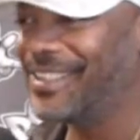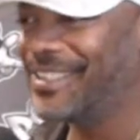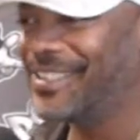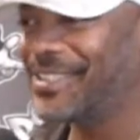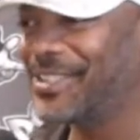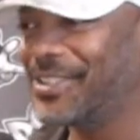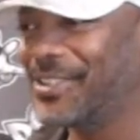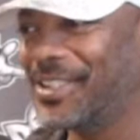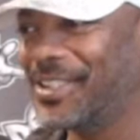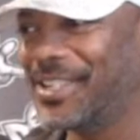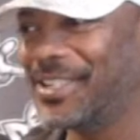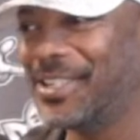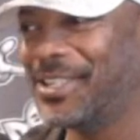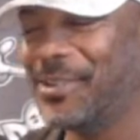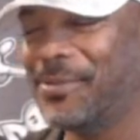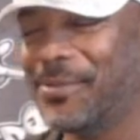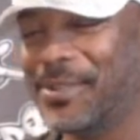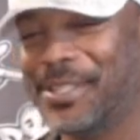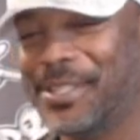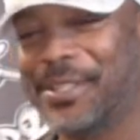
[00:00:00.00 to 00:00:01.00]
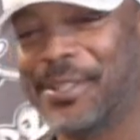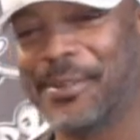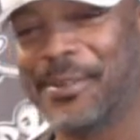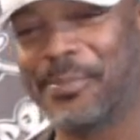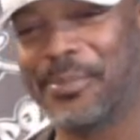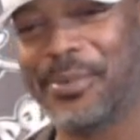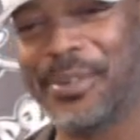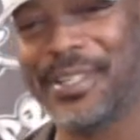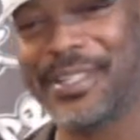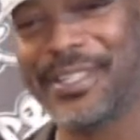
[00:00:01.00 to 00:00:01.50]
So then she went to the
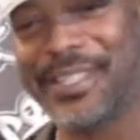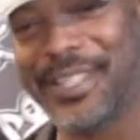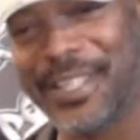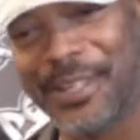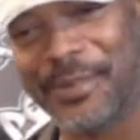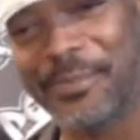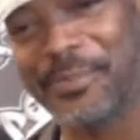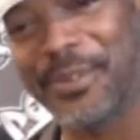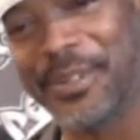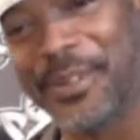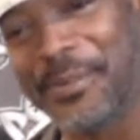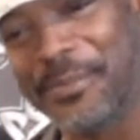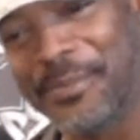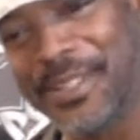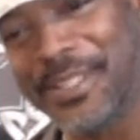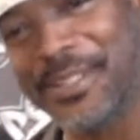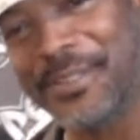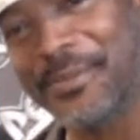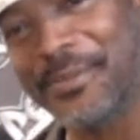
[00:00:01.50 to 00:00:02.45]
precinct and put a missing